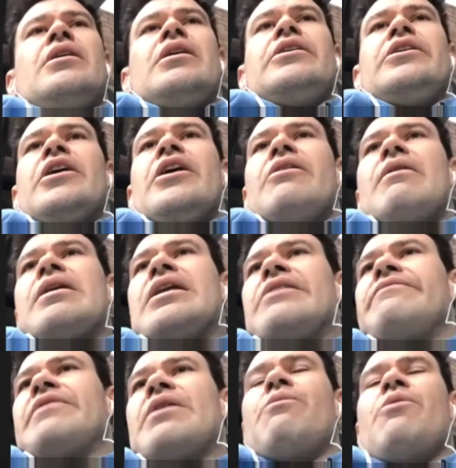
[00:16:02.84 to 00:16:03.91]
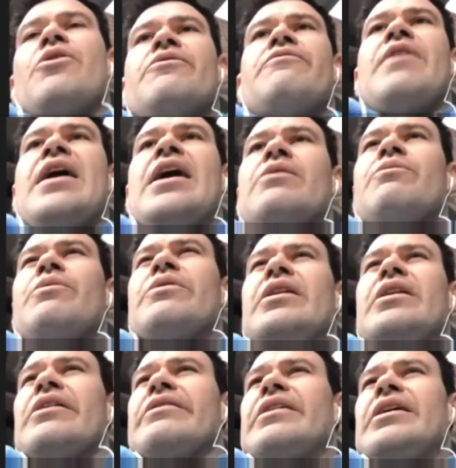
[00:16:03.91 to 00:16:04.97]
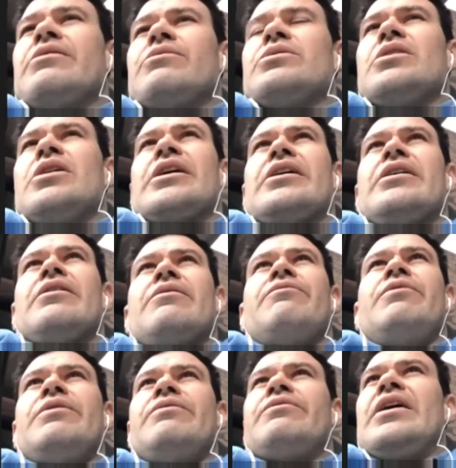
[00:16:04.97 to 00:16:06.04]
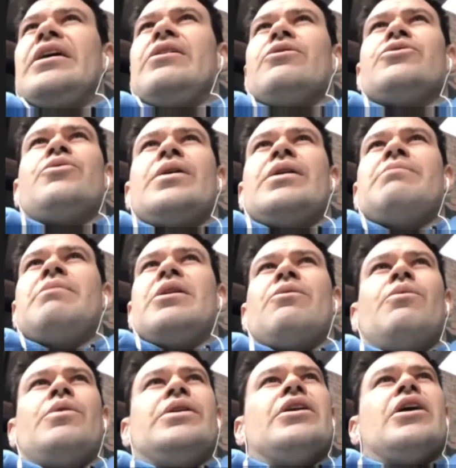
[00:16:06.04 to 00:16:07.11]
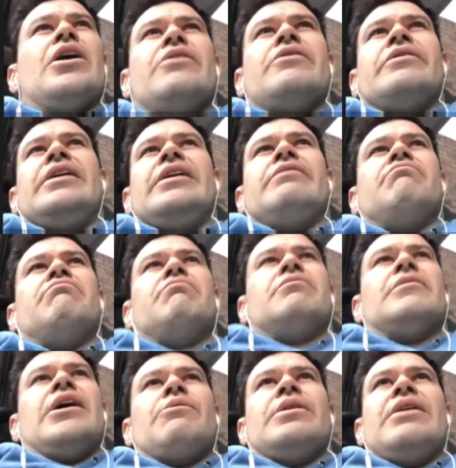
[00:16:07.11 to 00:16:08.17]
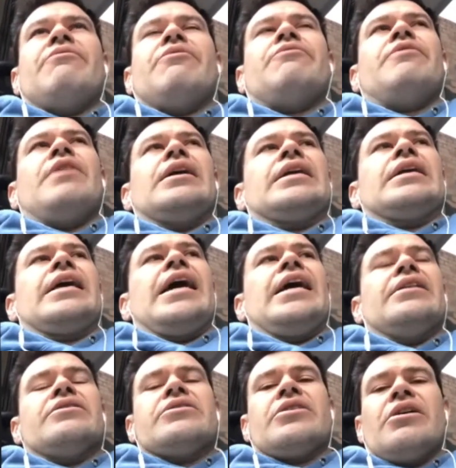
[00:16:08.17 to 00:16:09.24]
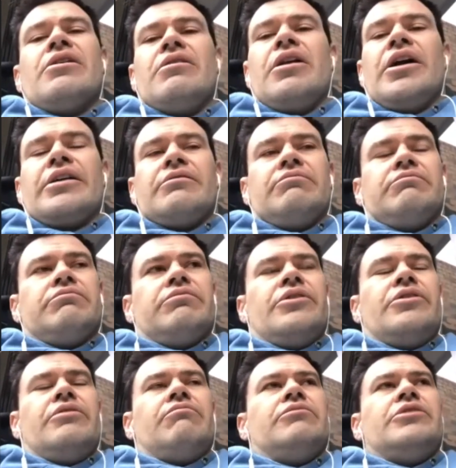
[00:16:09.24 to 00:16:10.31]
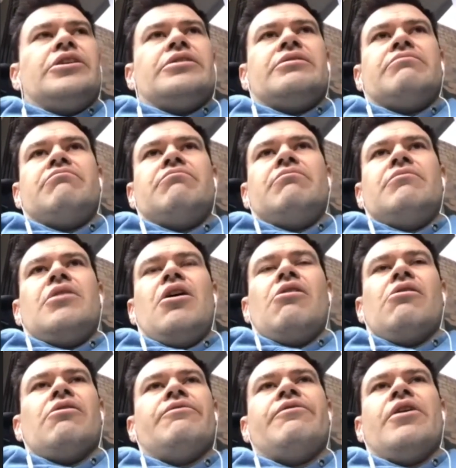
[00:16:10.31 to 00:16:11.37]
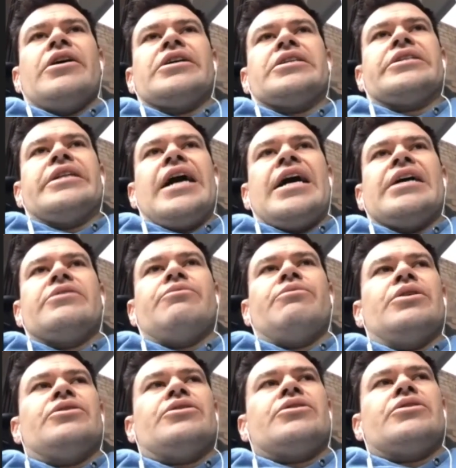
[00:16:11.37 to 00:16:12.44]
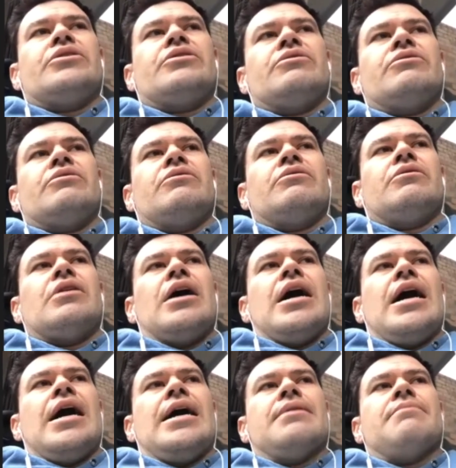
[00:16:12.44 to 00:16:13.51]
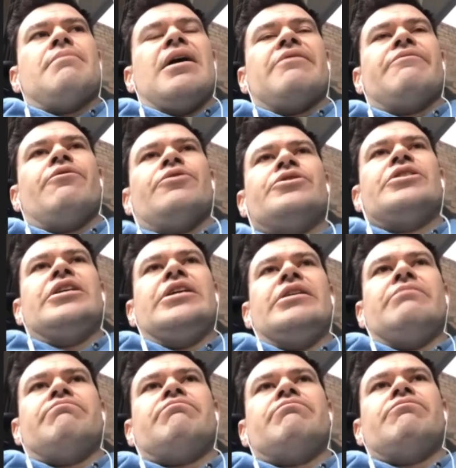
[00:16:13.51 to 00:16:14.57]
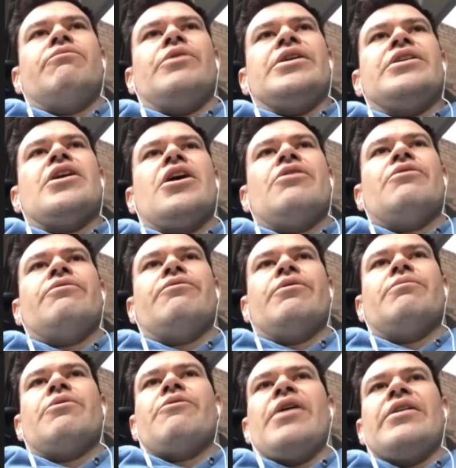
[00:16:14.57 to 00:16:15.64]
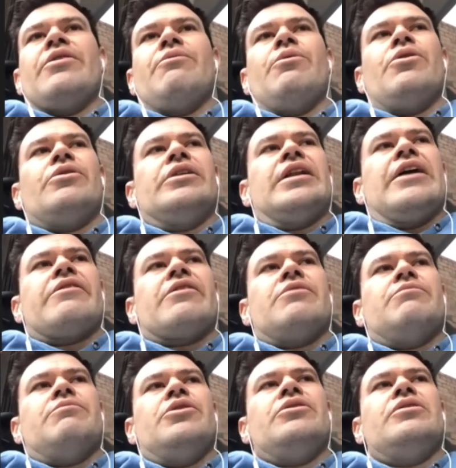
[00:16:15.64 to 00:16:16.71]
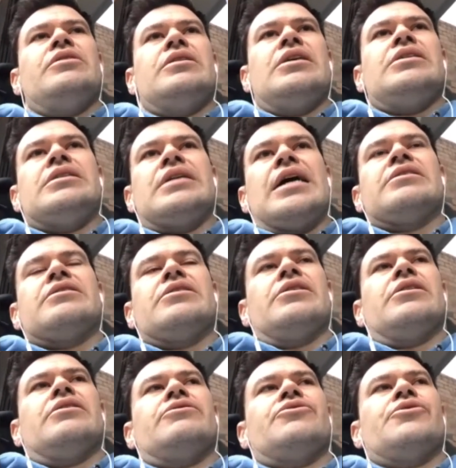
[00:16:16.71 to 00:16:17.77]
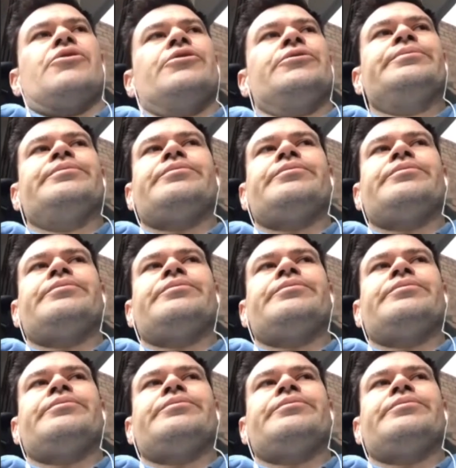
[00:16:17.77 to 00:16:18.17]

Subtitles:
you know, and if they weren't found within, I think it was like a 15 or 20 minute window, then they were never found again. So like just horrifying stats, which unfortunately we know from around the world in other communities, these stats are true.